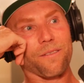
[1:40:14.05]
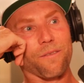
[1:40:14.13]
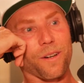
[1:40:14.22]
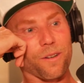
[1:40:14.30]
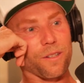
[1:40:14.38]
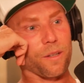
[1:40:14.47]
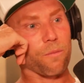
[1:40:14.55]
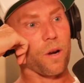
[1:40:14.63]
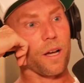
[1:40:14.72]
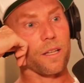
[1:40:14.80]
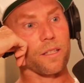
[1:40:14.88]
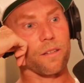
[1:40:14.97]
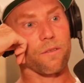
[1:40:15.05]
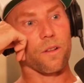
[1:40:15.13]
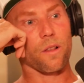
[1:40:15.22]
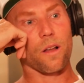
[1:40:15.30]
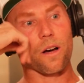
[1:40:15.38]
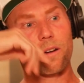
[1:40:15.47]
very surprised if a
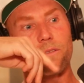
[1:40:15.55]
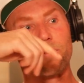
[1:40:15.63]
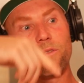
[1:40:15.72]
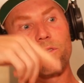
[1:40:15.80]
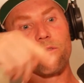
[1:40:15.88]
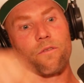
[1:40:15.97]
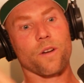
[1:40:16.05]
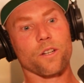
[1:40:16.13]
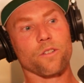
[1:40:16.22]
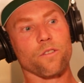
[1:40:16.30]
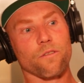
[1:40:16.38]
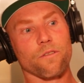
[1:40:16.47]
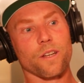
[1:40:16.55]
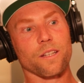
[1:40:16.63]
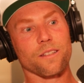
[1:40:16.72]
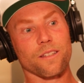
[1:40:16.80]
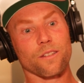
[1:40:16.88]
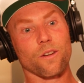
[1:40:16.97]
lot of fresh new
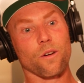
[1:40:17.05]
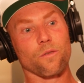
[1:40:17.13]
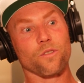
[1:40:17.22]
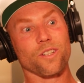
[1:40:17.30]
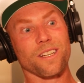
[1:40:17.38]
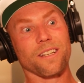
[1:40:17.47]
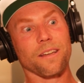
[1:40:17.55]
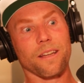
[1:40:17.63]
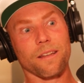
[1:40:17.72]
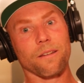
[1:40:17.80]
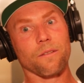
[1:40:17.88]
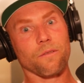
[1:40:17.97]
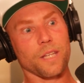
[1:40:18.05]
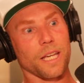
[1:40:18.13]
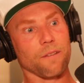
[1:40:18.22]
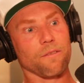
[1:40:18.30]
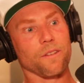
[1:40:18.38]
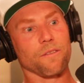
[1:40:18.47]
faces coaching in
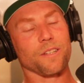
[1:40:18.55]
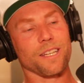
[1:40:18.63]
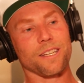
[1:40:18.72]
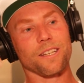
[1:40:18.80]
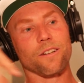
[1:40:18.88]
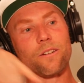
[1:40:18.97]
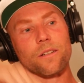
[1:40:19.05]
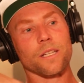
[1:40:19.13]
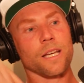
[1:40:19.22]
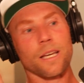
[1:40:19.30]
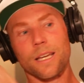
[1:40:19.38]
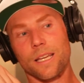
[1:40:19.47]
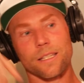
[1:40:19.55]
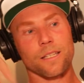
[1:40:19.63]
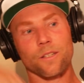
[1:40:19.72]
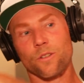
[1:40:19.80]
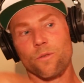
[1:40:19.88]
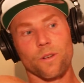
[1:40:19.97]
10, 15 years
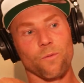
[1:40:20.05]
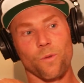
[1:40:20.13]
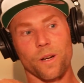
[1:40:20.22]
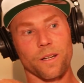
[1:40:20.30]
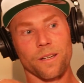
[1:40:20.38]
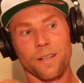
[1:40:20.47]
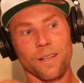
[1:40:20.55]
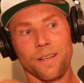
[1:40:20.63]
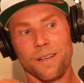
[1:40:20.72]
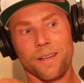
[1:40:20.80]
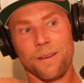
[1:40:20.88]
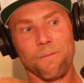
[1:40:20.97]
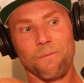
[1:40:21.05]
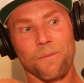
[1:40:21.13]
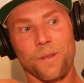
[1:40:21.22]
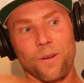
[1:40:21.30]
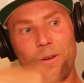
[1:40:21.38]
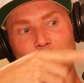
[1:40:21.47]
isn't doing what,
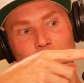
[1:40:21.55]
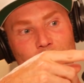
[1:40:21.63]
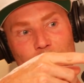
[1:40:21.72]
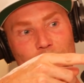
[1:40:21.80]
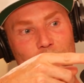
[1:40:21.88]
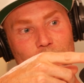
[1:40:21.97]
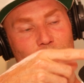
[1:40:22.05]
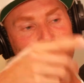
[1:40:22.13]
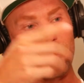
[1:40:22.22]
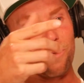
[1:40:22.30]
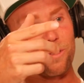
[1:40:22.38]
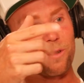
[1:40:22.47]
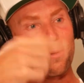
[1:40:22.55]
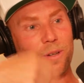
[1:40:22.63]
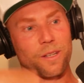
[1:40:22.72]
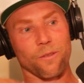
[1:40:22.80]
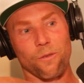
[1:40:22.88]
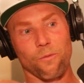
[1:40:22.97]
you know, you're
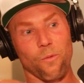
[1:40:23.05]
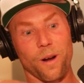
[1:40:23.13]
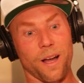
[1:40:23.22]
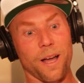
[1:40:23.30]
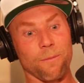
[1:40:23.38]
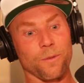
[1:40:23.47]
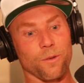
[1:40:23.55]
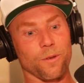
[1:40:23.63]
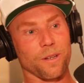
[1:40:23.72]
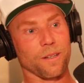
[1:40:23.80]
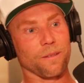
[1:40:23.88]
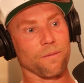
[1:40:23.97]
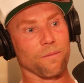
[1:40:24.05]
doing or what I'm doing.